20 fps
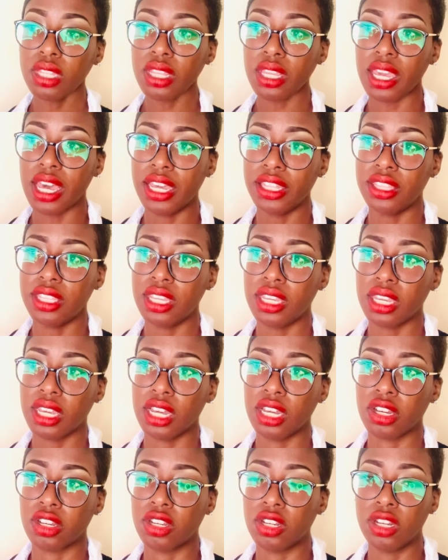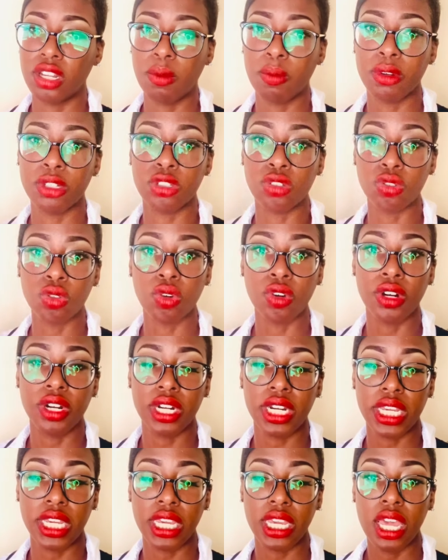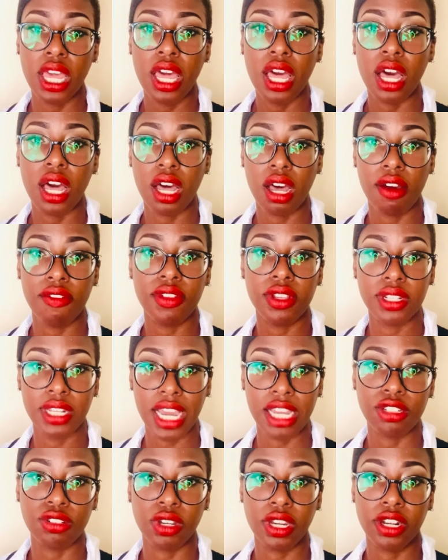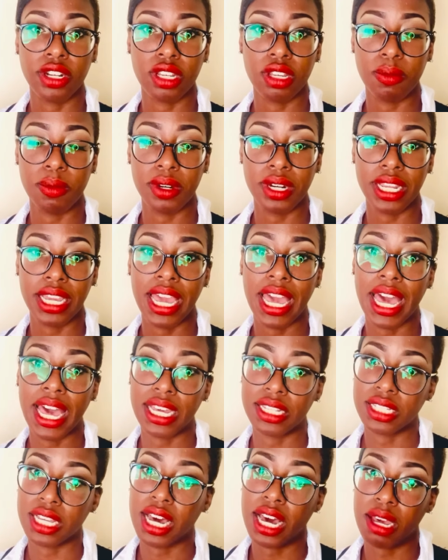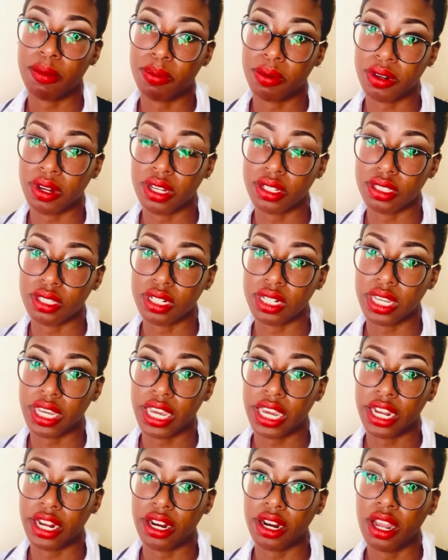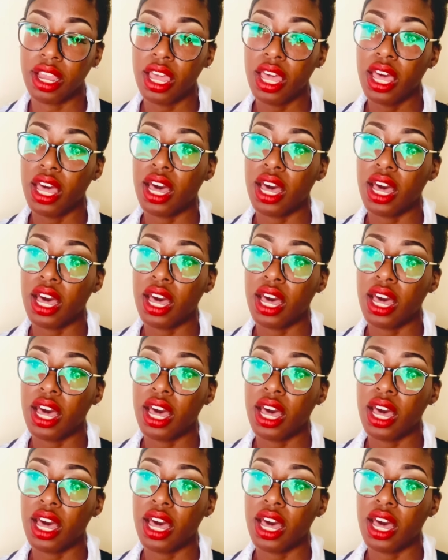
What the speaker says: I think a good majority of the natural hair community has high porosity hair.